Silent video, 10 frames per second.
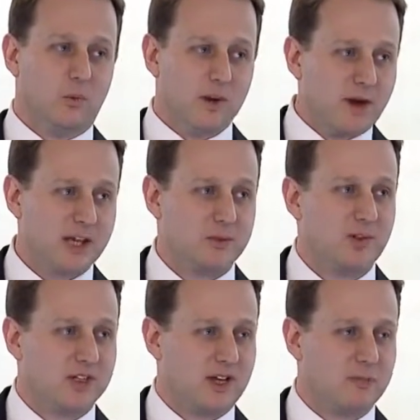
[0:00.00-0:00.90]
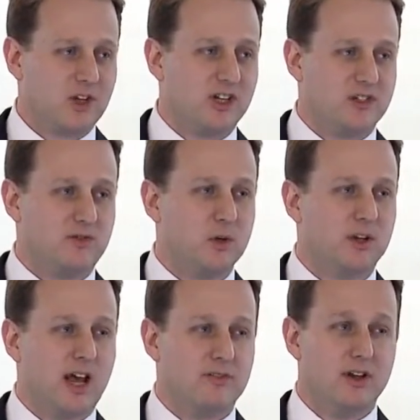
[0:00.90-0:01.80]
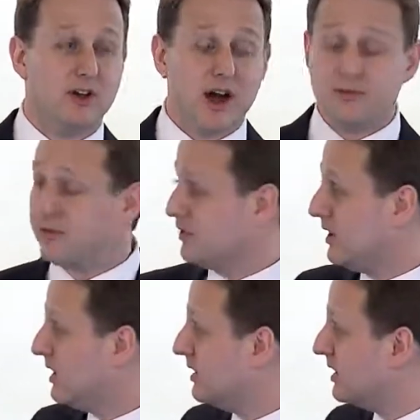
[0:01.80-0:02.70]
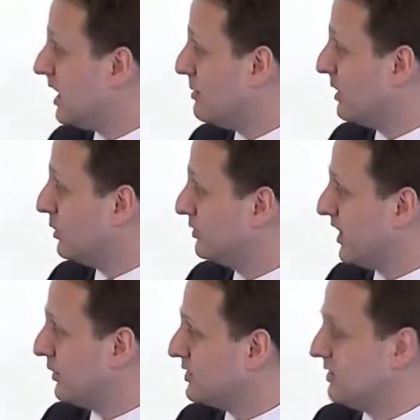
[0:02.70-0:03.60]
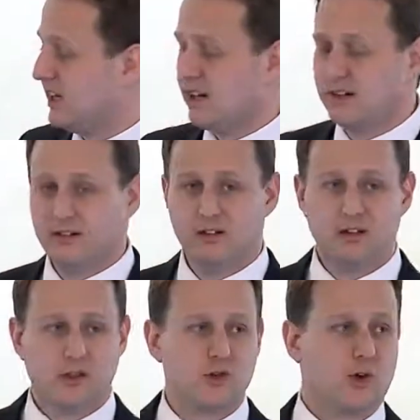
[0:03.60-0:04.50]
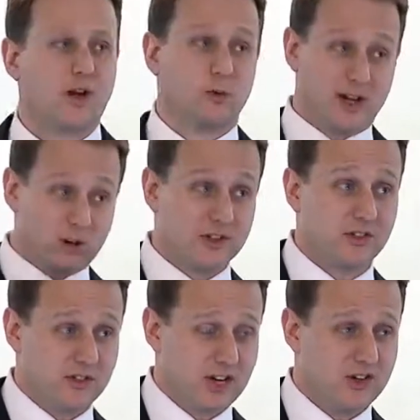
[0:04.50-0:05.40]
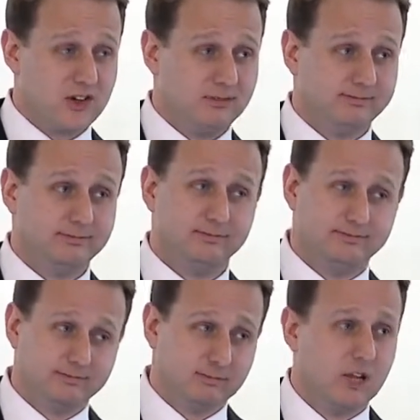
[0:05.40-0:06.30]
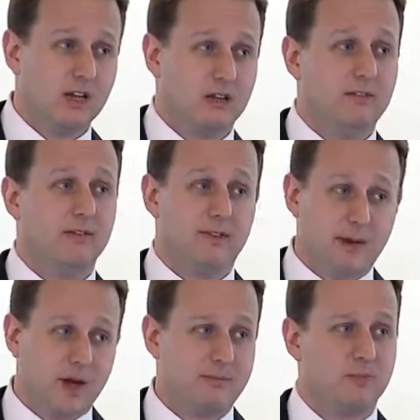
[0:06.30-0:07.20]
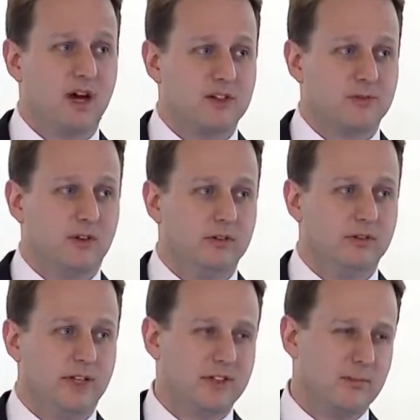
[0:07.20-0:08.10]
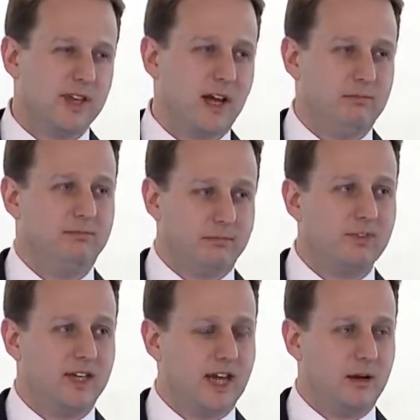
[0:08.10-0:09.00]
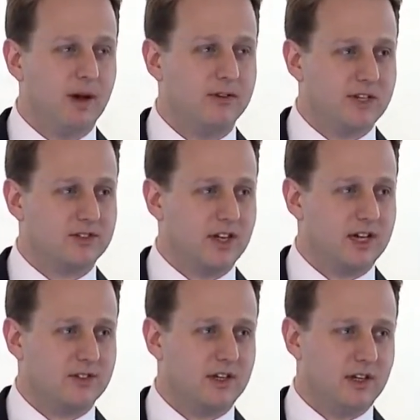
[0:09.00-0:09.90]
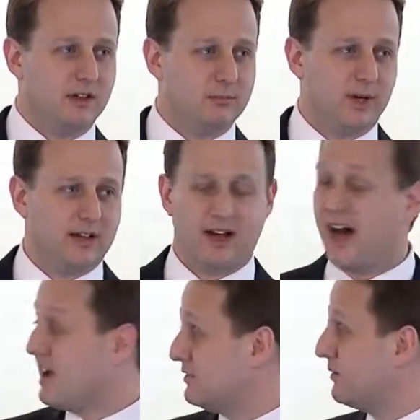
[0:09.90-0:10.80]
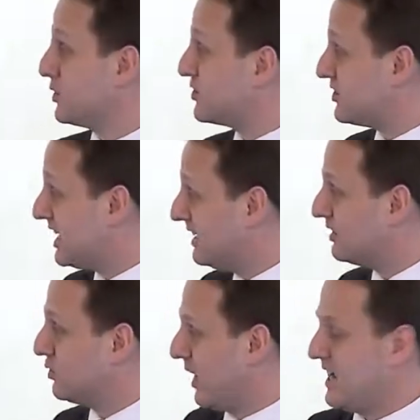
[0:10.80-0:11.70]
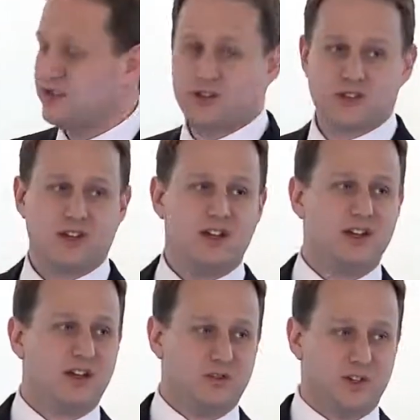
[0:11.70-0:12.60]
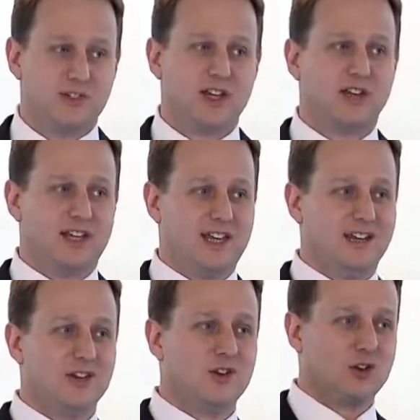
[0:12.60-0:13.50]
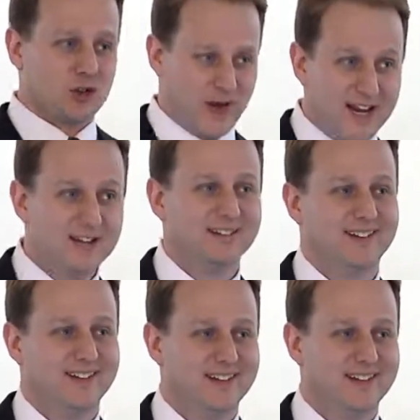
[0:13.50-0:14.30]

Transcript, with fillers: The one possible exception is if you could have enough chemical delta there to trigger recrystallization, that might be possible. And that's something I'm thinking about these days. But I've never seen grains convincingly shrink.